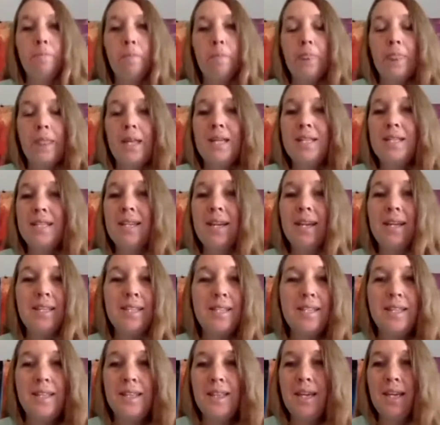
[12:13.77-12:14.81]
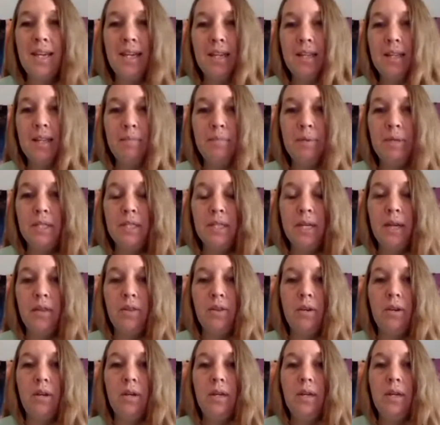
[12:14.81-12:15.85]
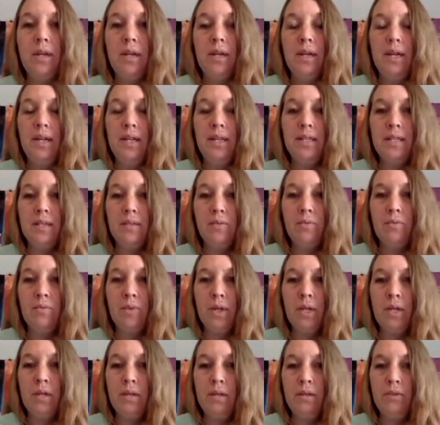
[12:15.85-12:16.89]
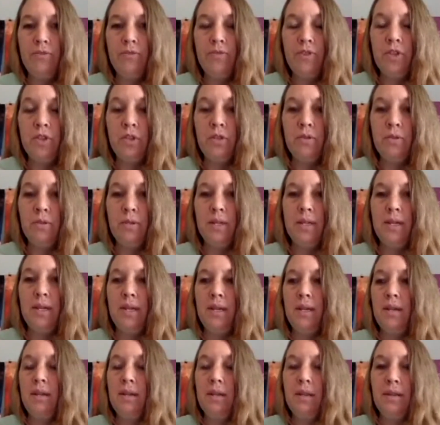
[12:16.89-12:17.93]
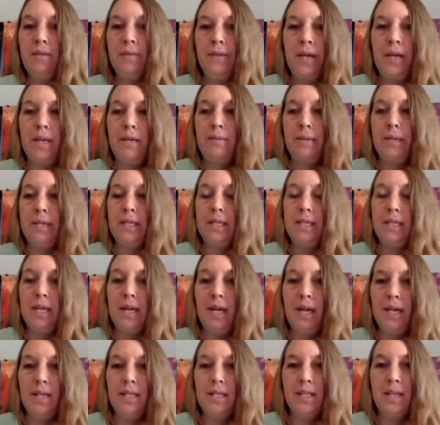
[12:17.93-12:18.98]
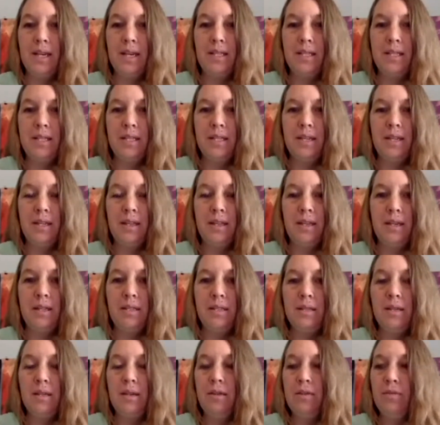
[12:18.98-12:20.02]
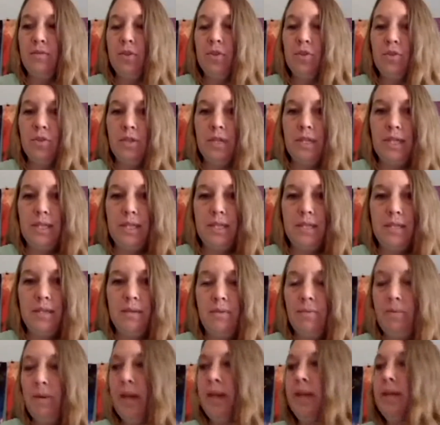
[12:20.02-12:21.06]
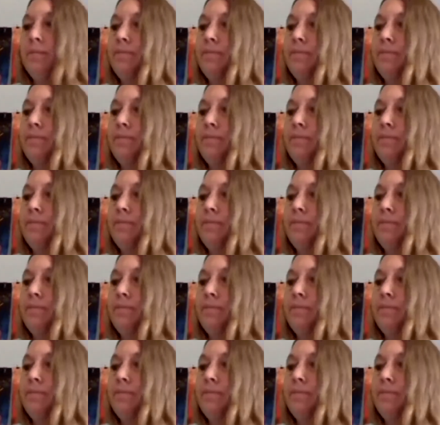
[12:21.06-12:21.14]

It's not synthetically put together. It's real food in the vitamins that has lots and lots of nutrients, right?